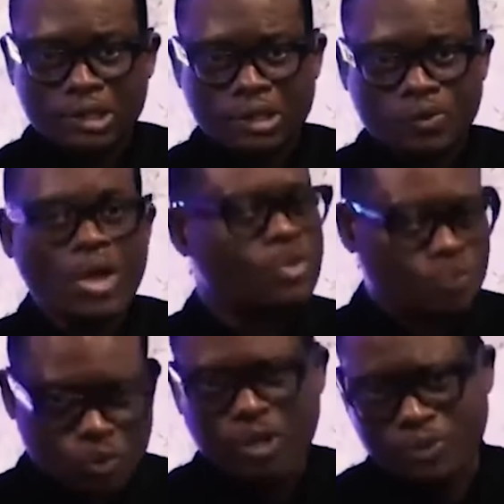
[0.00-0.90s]
We have a
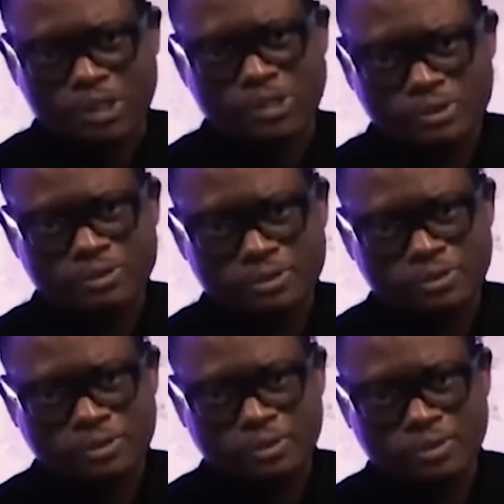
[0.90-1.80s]
problem with that.
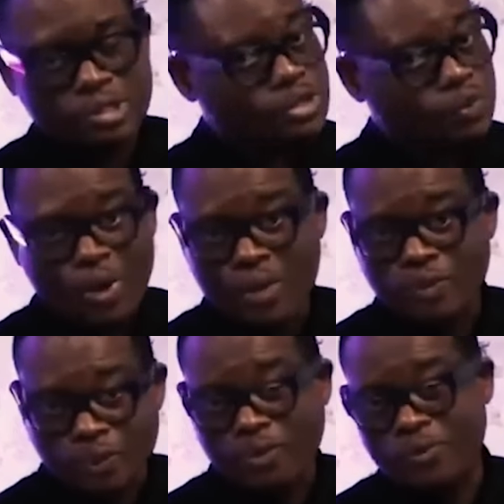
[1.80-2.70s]
The reason why we have a
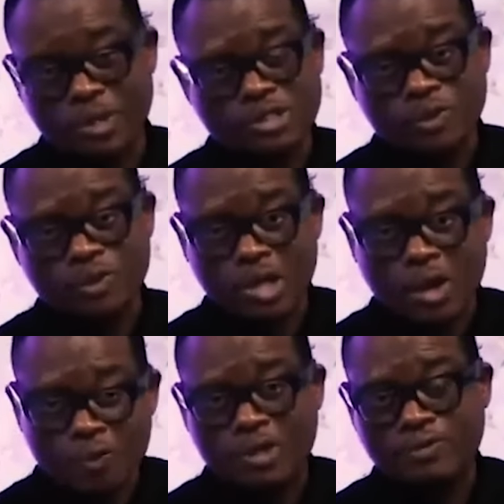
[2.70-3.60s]
problem with that is because there are
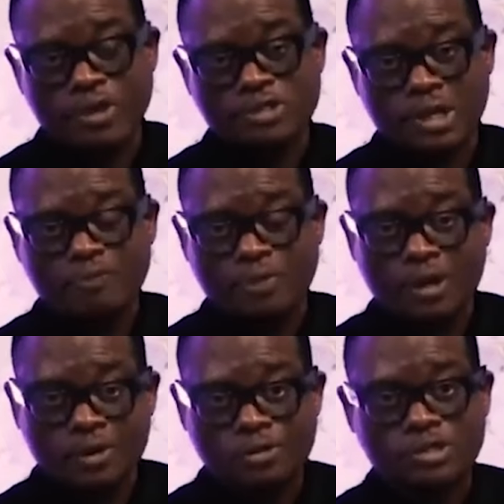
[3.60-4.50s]
unbelievers that have bigger
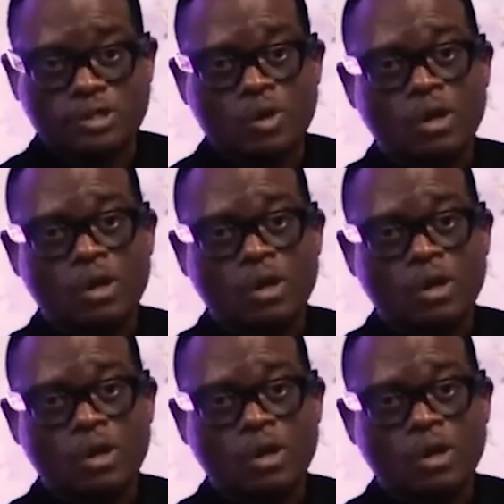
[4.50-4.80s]
contracts.